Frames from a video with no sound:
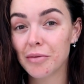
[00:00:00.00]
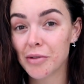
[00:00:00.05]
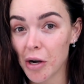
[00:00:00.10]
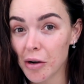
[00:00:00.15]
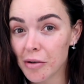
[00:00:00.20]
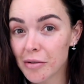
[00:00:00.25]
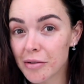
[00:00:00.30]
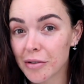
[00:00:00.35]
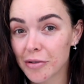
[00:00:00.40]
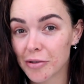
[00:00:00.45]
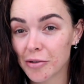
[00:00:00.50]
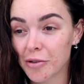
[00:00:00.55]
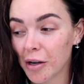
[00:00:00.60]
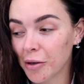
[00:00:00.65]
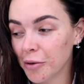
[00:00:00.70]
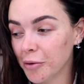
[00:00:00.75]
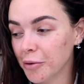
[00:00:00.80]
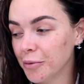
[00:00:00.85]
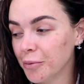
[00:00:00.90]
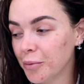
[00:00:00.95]
don't
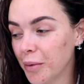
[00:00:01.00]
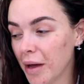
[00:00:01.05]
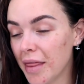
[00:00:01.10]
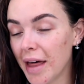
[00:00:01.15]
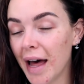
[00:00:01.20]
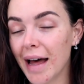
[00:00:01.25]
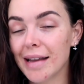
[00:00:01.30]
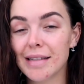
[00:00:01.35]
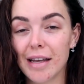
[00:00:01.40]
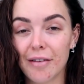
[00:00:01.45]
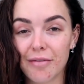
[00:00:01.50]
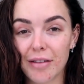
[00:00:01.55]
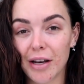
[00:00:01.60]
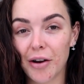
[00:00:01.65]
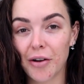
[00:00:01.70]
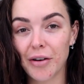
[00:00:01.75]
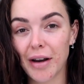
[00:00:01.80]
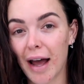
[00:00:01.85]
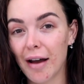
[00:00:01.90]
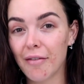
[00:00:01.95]
struggle with that if they
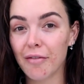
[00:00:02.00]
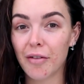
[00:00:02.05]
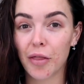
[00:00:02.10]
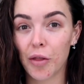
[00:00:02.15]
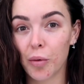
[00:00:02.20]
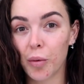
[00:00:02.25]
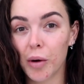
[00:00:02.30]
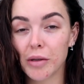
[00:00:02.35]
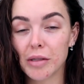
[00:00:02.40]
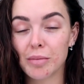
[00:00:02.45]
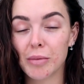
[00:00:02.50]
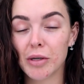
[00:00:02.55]
don't have the world's